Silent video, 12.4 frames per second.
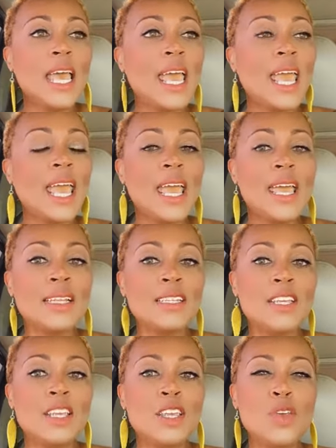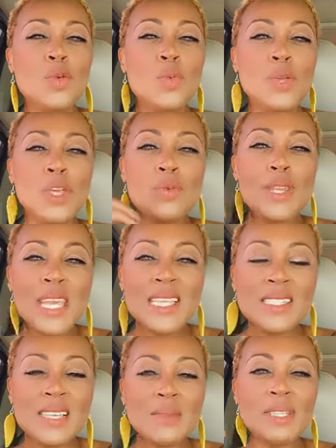and you
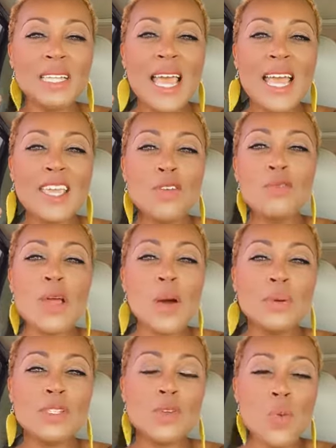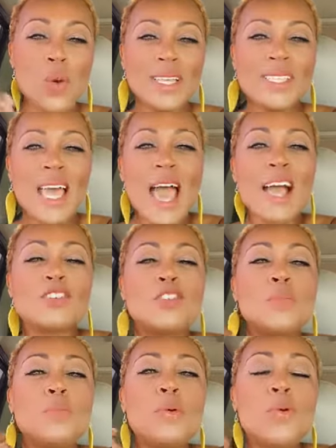need something that you know is going to
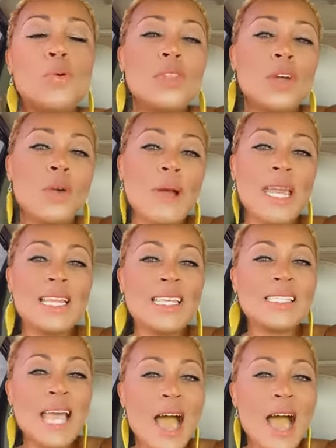actually pull the greatness